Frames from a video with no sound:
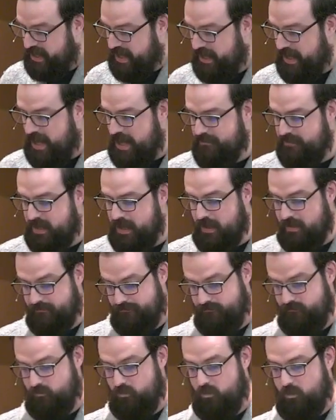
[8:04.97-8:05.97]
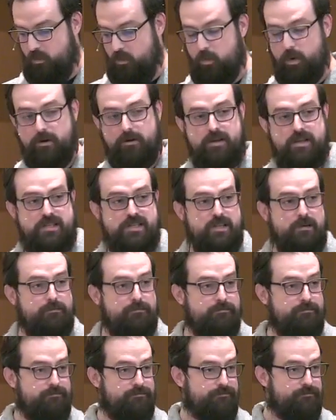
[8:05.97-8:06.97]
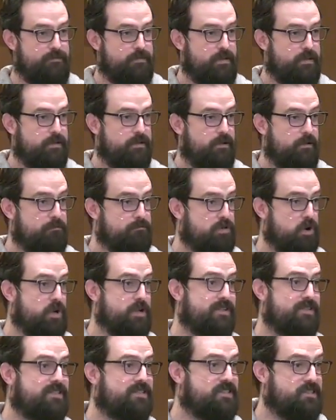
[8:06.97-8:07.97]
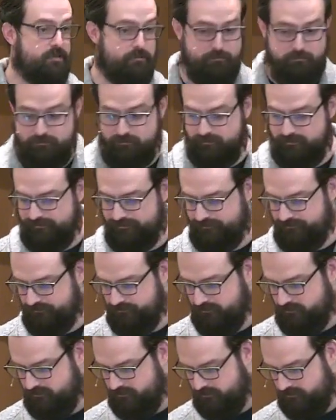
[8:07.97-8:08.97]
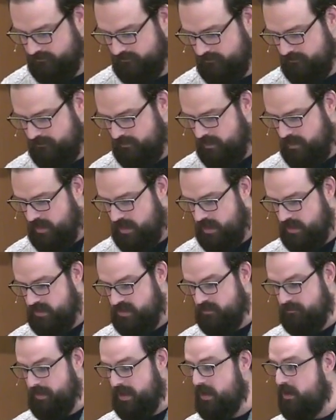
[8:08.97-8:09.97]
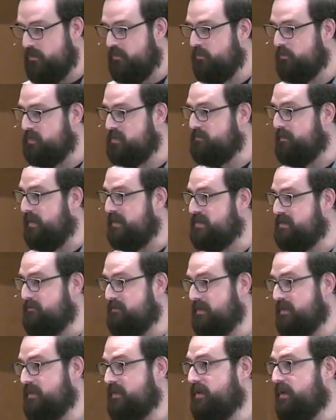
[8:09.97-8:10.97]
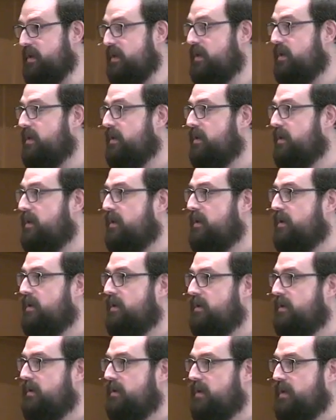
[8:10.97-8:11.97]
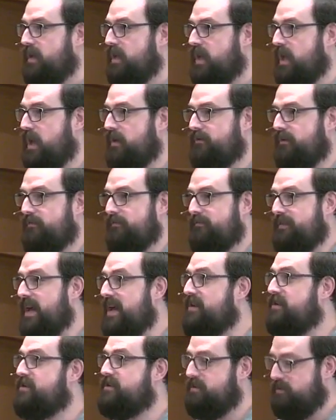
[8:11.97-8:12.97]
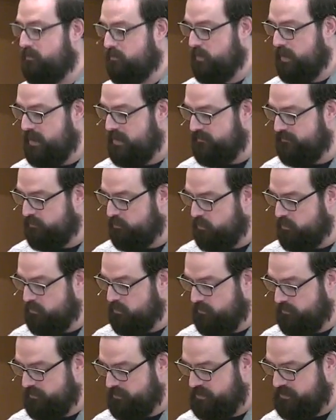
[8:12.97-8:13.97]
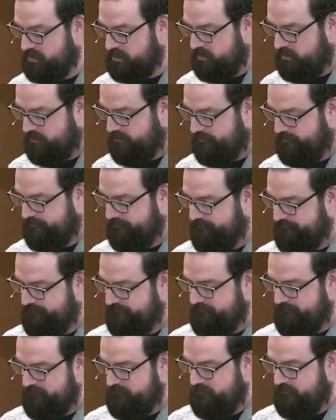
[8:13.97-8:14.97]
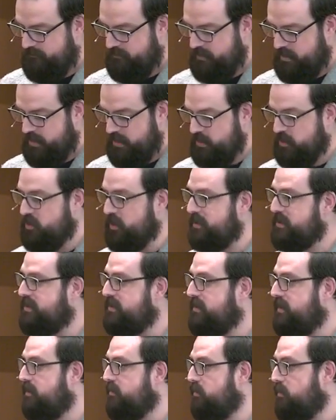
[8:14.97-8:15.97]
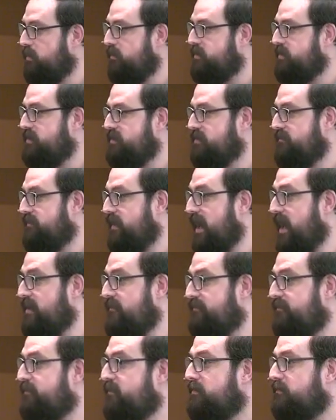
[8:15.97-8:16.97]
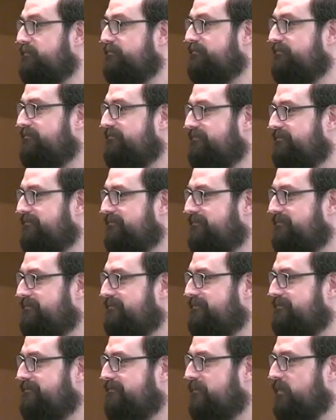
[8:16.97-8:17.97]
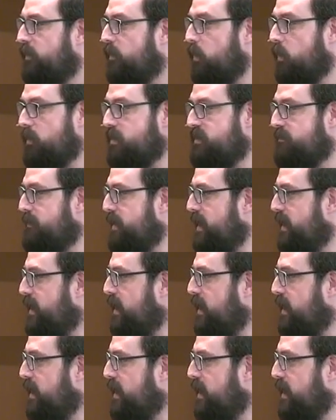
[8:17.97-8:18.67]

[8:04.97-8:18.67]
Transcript: heavy, wearisome, burdensome to bear the responsibility of a vast array of rules just in order to survive or to make